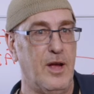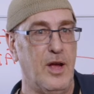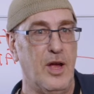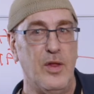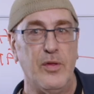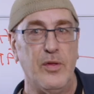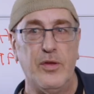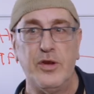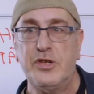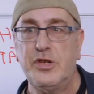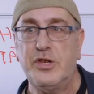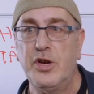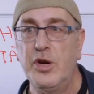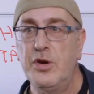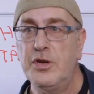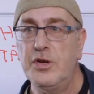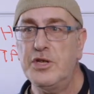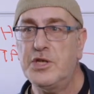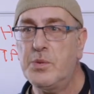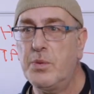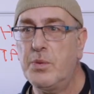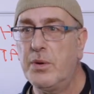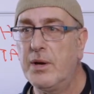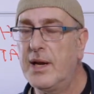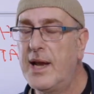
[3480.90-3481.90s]
The Jews
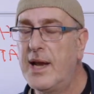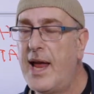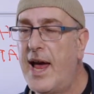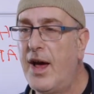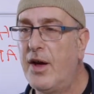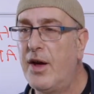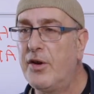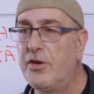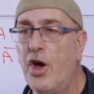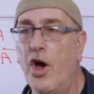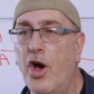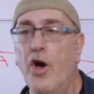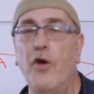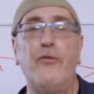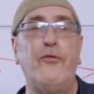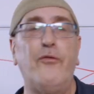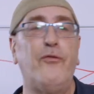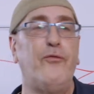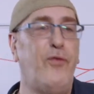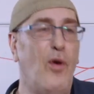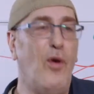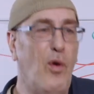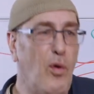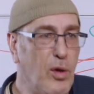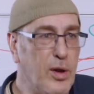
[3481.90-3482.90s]
were allowed
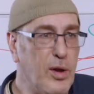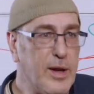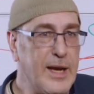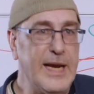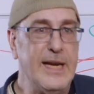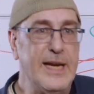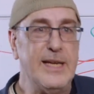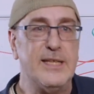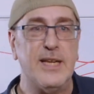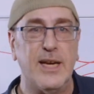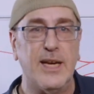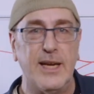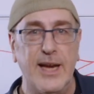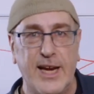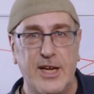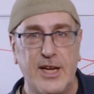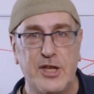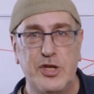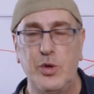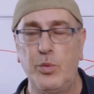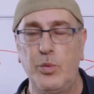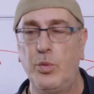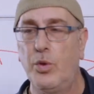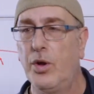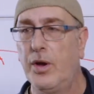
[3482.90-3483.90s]
full
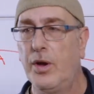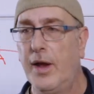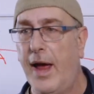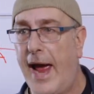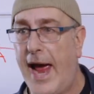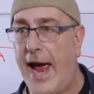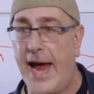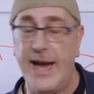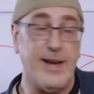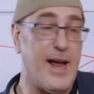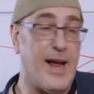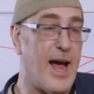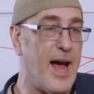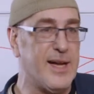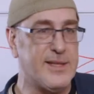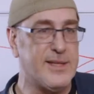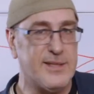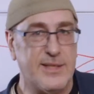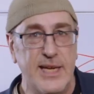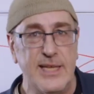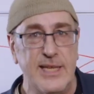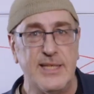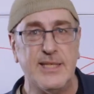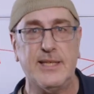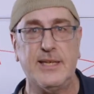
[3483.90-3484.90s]
intellectual and
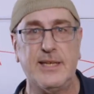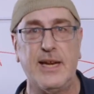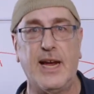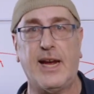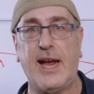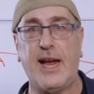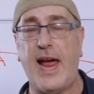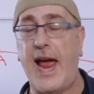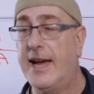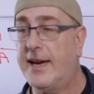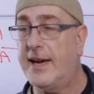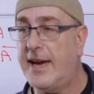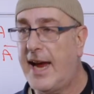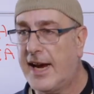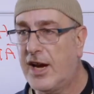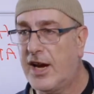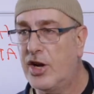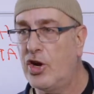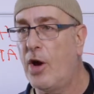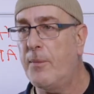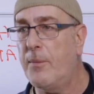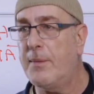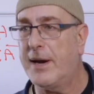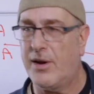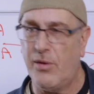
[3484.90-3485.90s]
artistic and
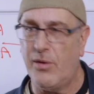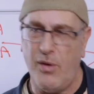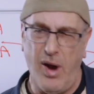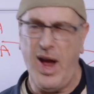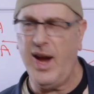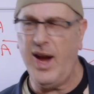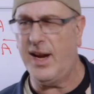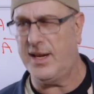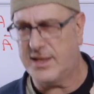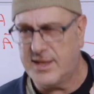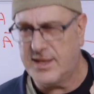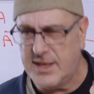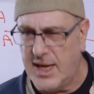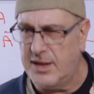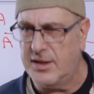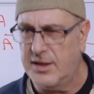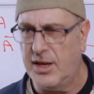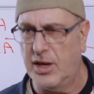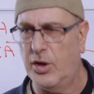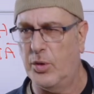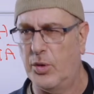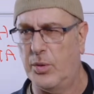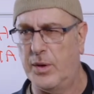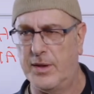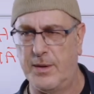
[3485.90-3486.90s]
economic rights under
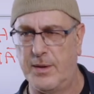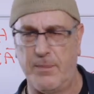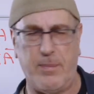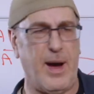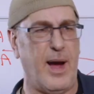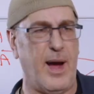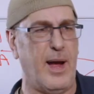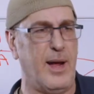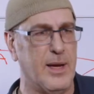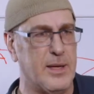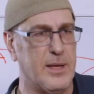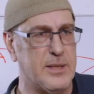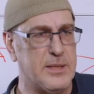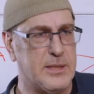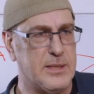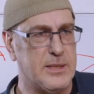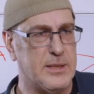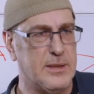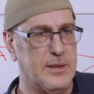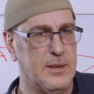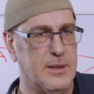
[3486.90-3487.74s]
Louis the Pious.